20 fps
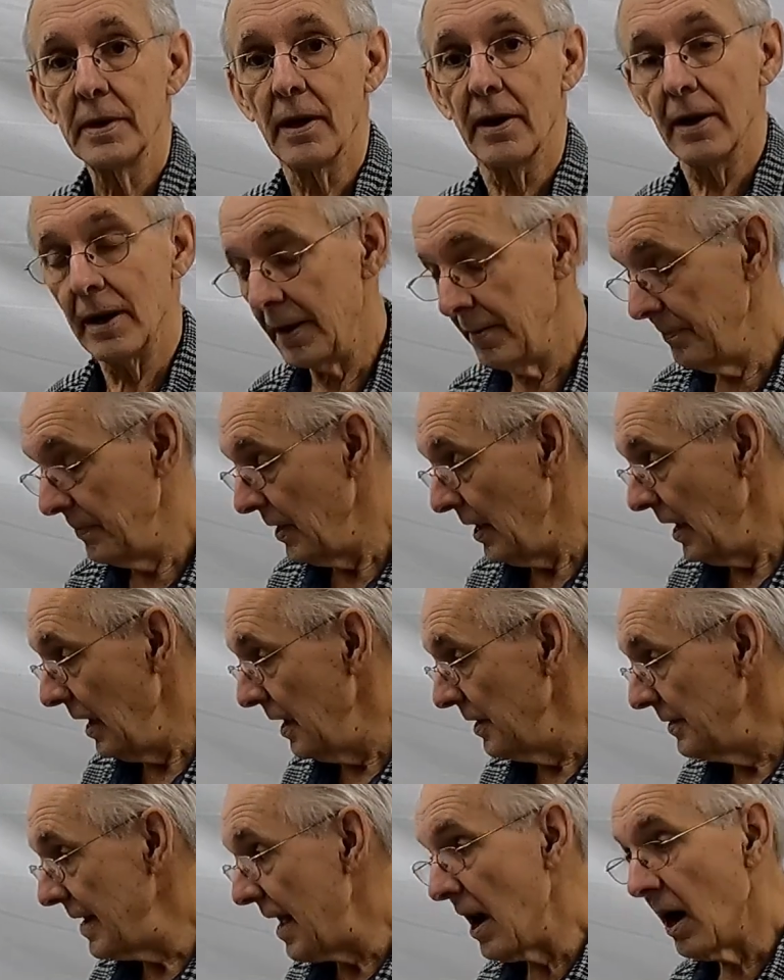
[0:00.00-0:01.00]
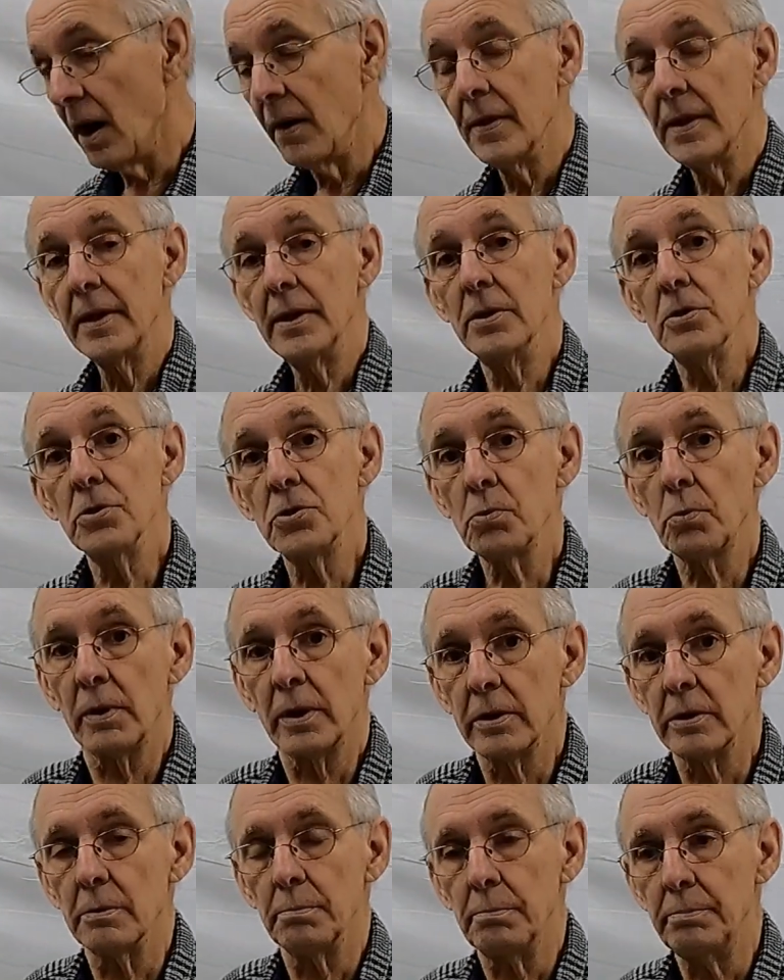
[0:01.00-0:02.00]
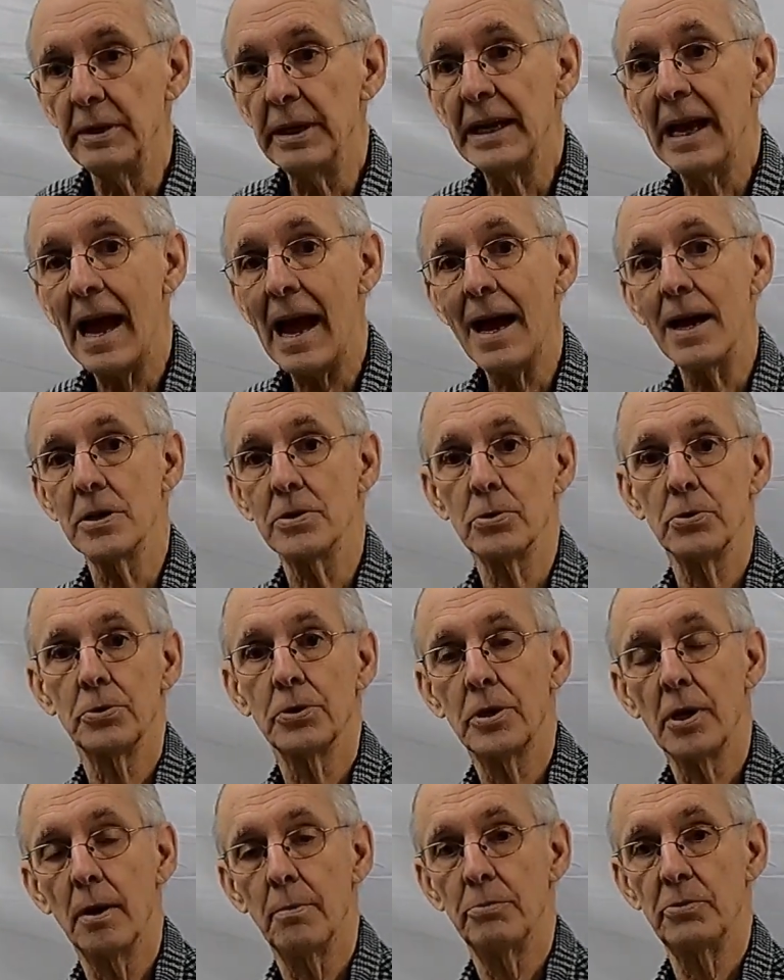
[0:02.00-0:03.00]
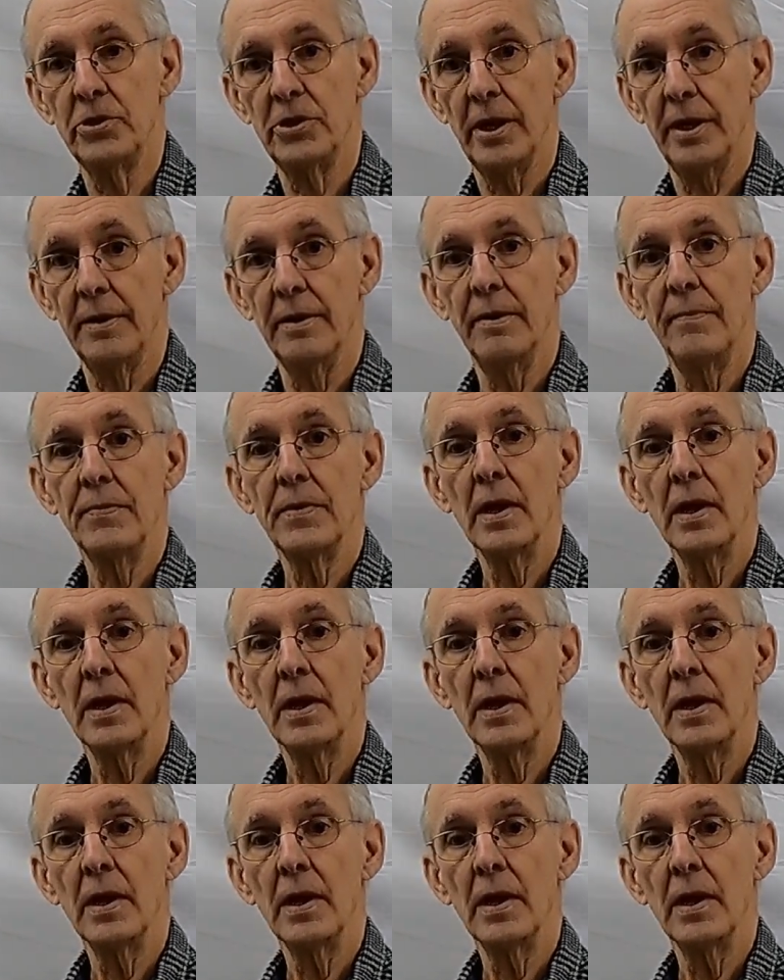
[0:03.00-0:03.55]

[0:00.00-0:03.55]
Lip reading: all right? Now, here's where the big hazard comes in.